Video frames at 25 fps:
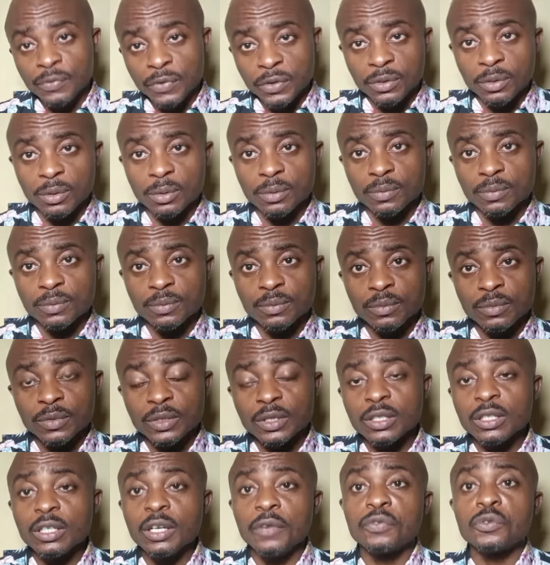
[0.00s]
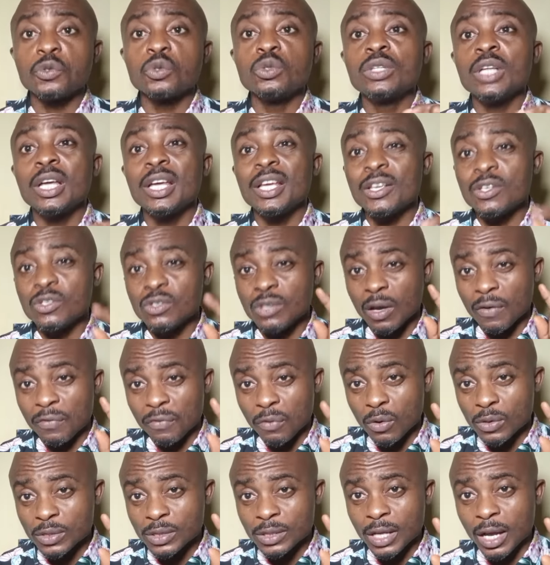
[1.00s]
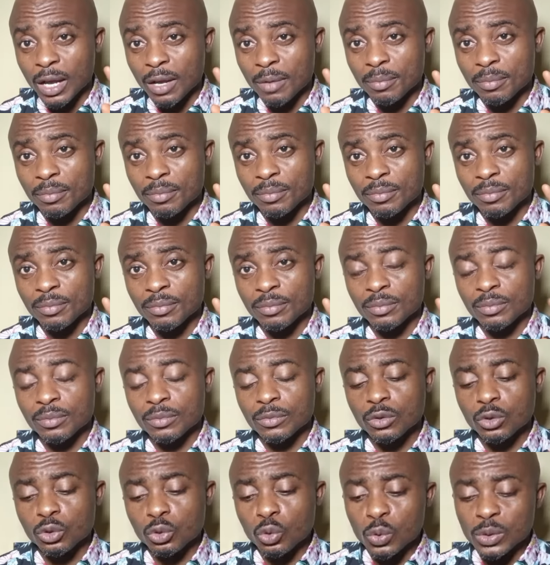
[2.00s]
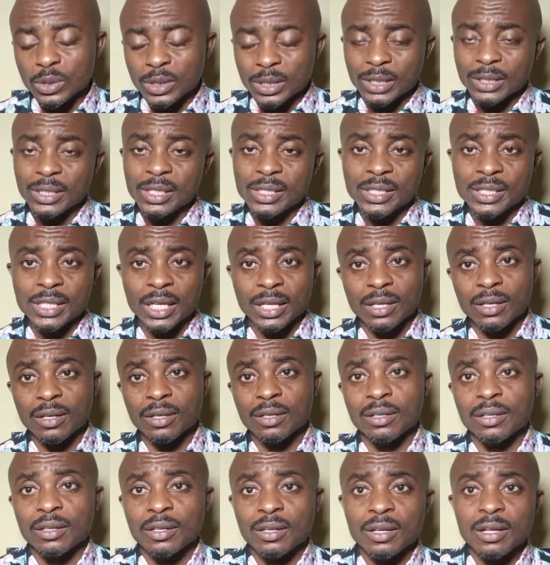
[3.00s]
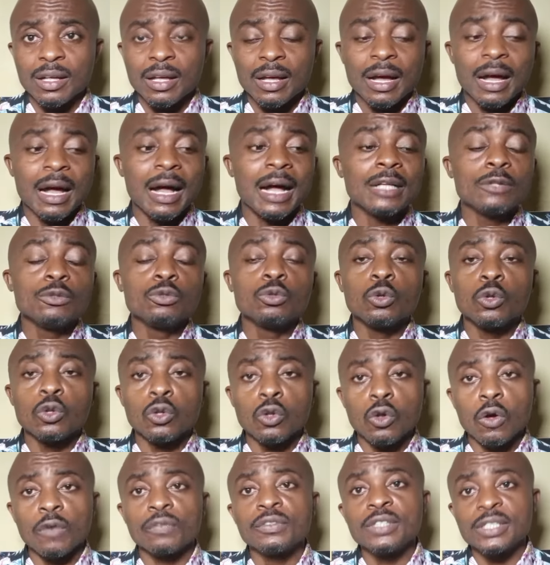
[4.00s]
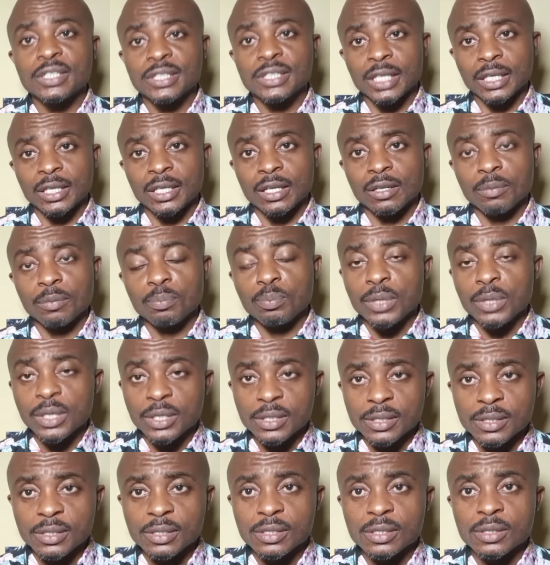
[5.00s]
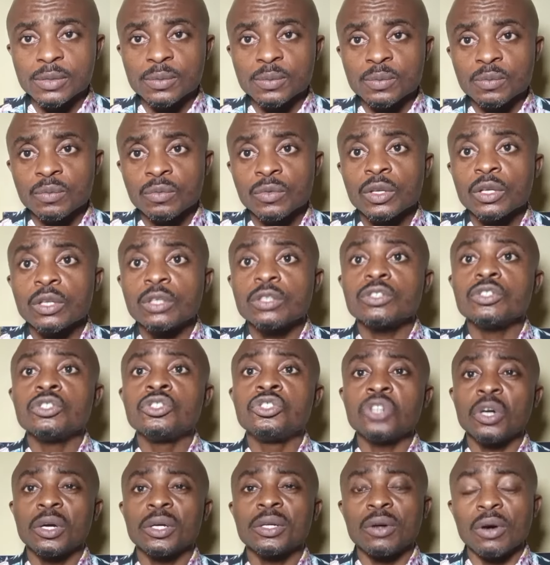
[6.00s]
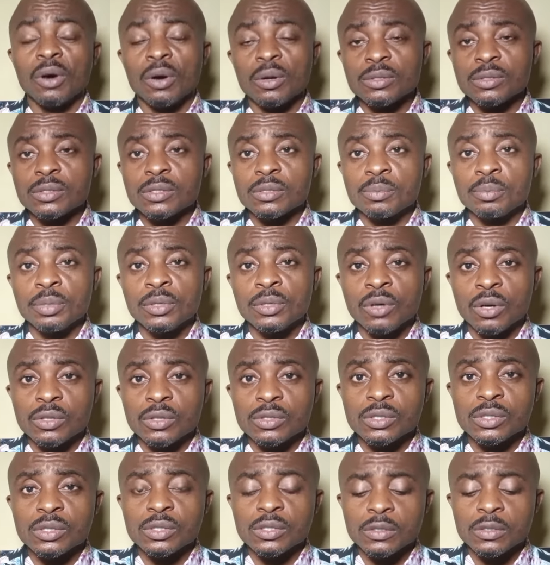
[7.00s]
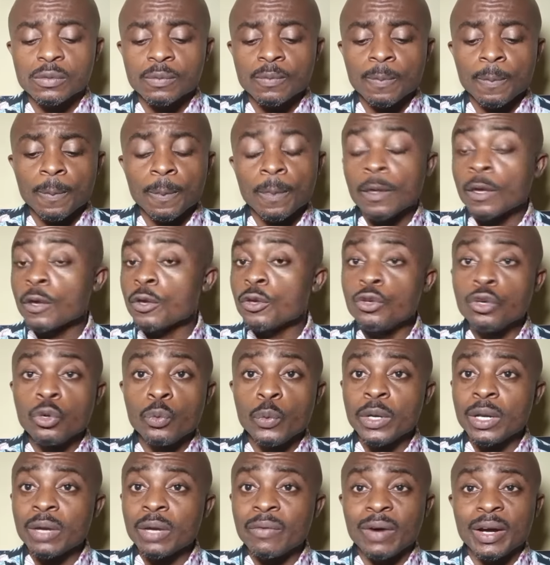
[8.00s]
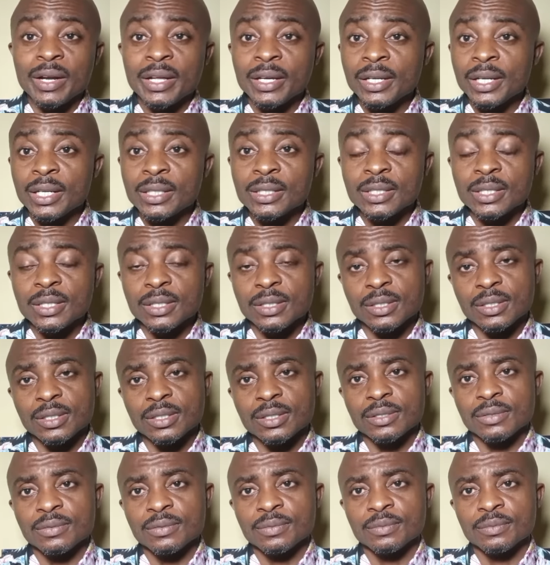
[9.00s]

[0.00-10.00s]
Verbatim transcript: video if today is your first time to see this channel and you love this channel please join us because you will never regret it